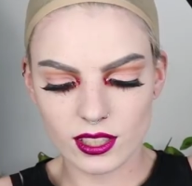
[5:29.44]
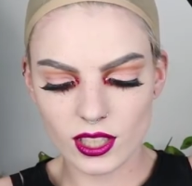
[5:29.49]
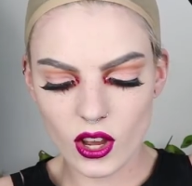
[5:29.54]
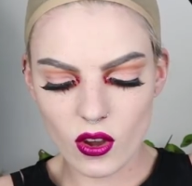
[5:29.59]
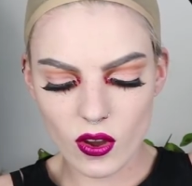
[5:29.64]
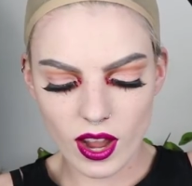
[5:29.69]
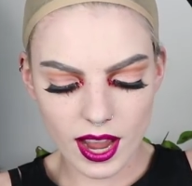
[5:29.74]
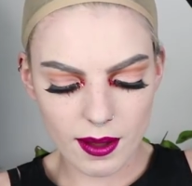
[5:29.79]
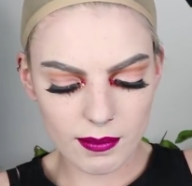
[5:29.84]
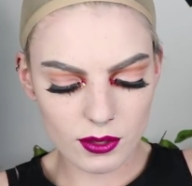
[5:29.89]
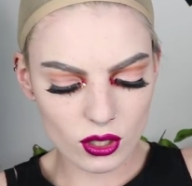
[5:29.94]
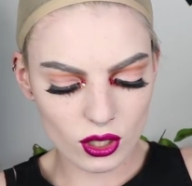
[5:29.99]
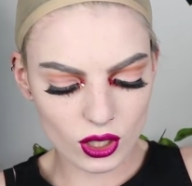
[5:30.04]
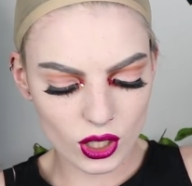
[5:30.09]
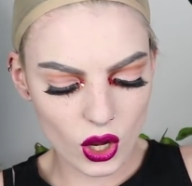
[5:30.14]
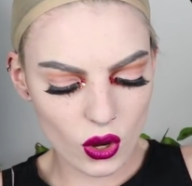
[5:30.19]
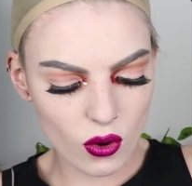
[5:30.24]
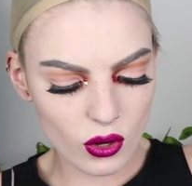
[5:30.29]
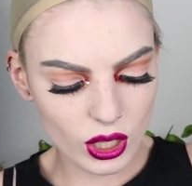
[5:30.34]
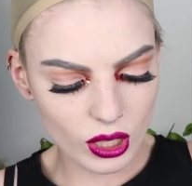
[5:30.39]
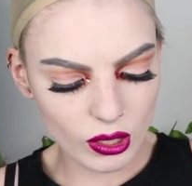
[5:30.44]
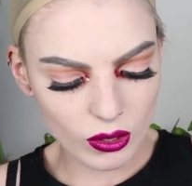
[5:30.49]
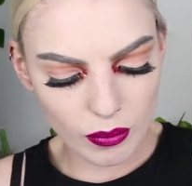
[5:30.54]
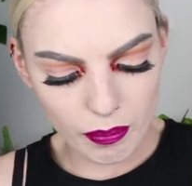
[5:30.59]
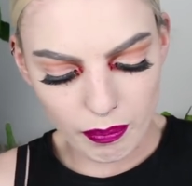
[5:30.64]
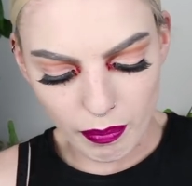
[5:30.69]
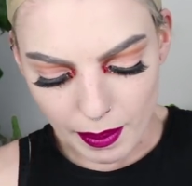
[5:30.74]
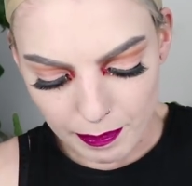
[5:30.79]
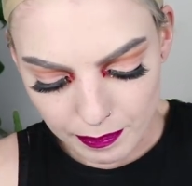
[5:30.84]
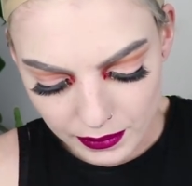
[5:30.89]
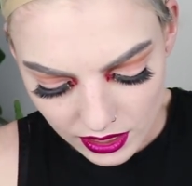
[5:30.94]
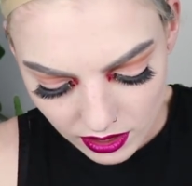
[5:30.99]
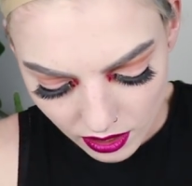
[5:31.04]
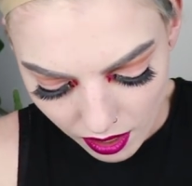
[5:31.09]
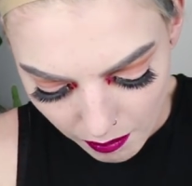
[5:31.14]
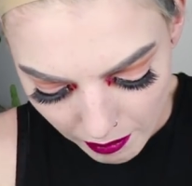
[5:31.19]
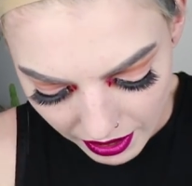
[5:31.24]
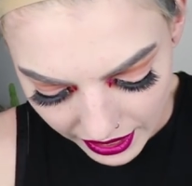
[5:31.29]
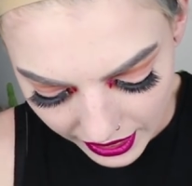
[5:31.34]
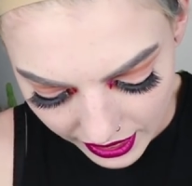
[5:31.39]
So I'm just going to pop this
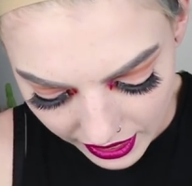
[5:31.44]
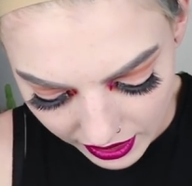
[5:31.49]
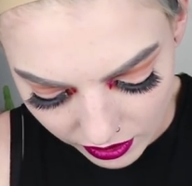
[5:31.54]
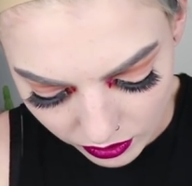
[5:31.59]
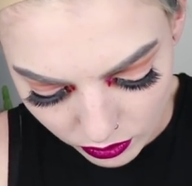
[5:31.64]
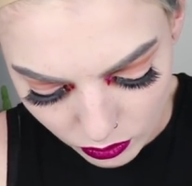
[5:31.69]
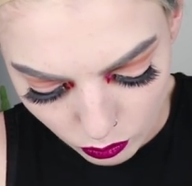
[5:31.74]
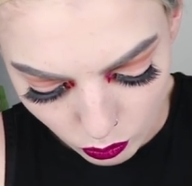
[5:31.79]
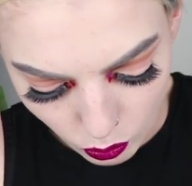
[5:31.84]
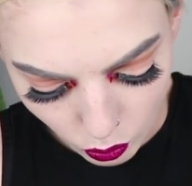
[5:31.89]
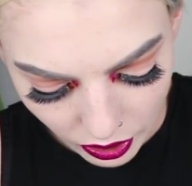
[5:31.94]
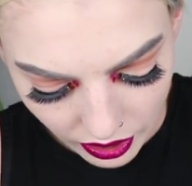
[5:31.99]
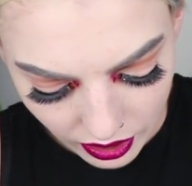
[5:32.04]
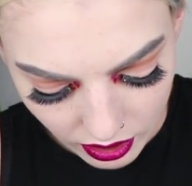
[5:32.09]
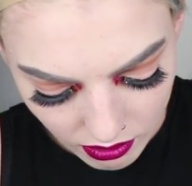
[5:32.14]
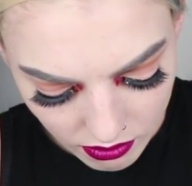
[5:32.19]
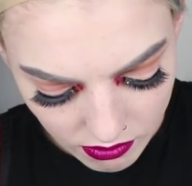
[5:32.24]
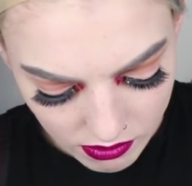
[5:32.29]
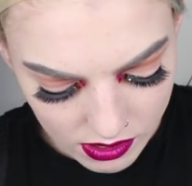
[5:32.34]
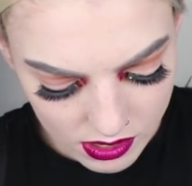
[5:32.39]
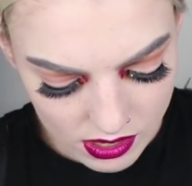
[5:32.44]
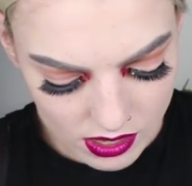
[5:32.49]
on my head as well.